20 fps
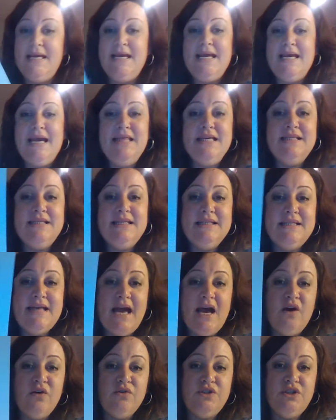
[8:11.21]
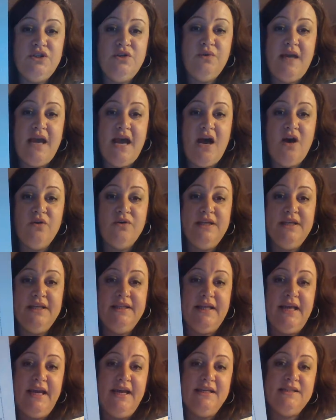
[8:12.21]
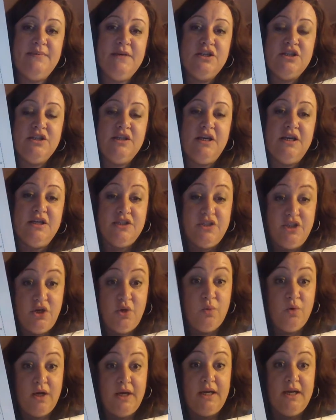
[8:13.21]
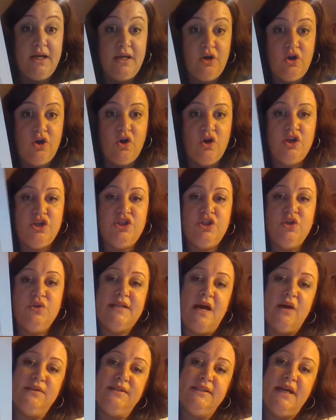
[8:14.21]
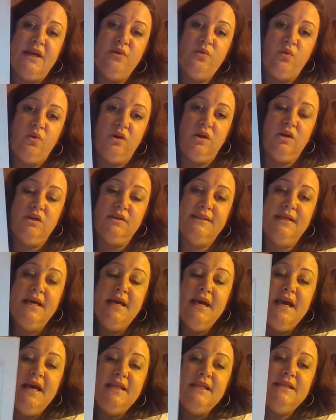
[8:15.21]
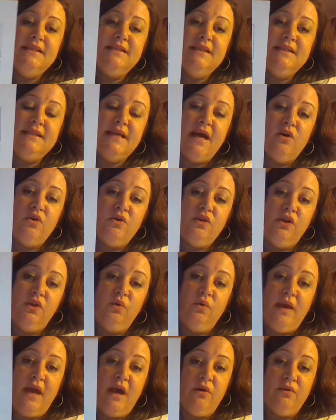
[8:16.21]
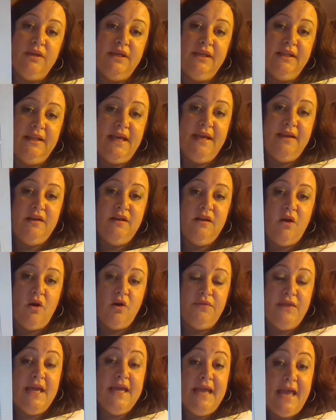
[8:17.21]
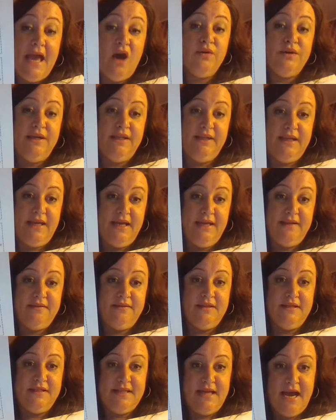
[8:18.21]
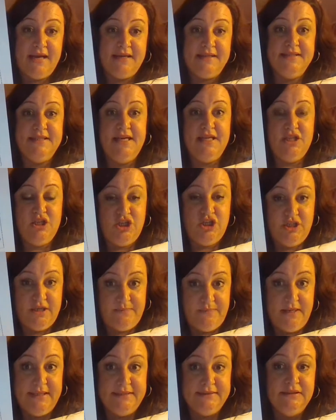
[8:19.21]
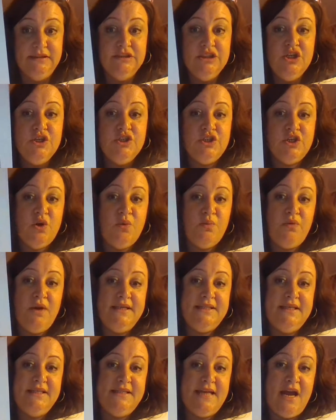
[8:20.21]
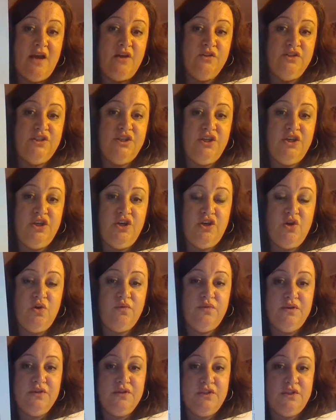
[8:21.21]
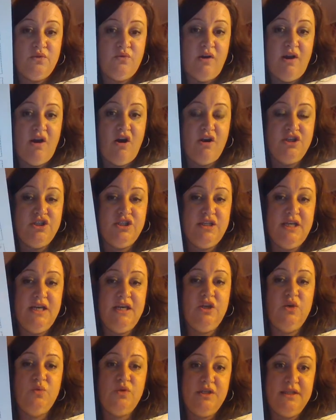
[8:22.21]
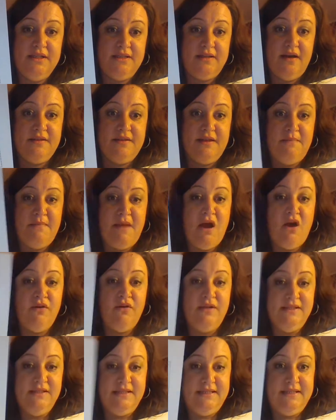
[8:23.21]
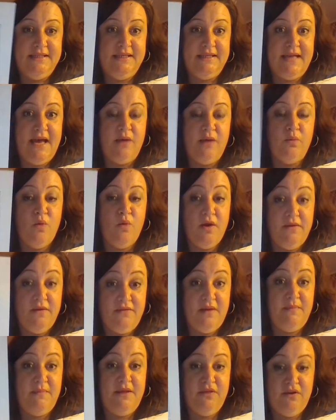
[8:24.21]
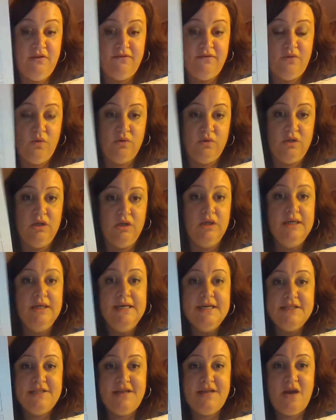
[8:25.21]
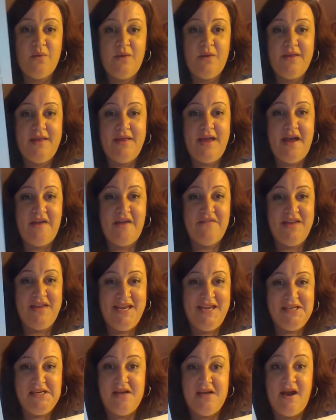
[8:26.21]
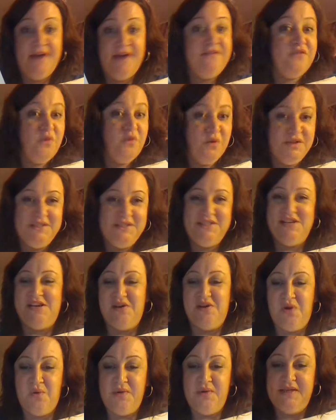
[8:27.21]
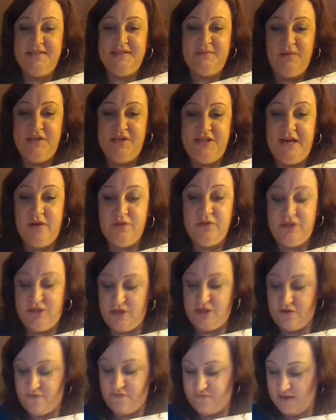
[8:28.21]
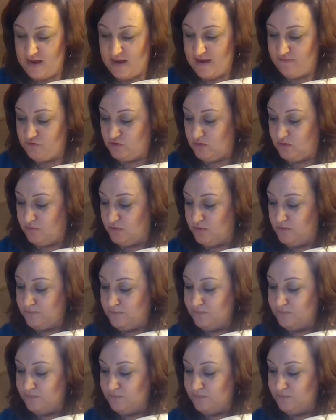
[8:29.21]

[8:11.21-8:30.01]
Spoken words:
And this is how to calculate, especially because, we're going to encourage those outside orders. This is how you calculate, or they calculate, the tax and the shipping. So it breaks it down. So, there's 3 on a sheet. You would just cut them out and stick one of them in their folder. So that way they have a handy guide. Of course, they can always reach out to you if they have trouble.